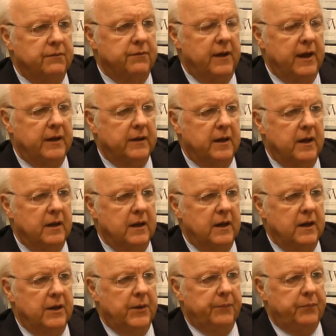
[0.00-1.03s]
the fact that
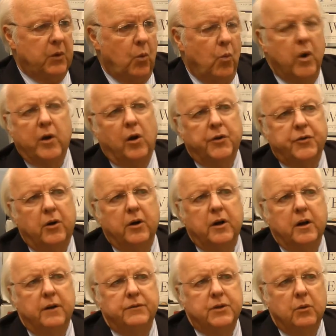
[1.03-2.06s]
what
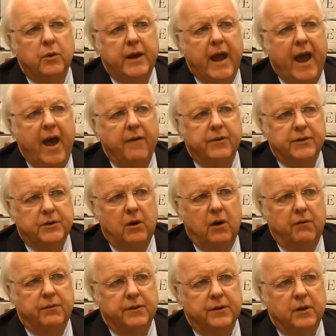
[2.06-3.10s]
alternatives do we have is
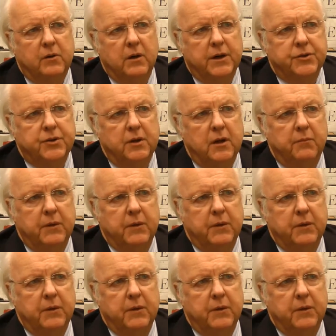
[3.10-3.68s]
often the question.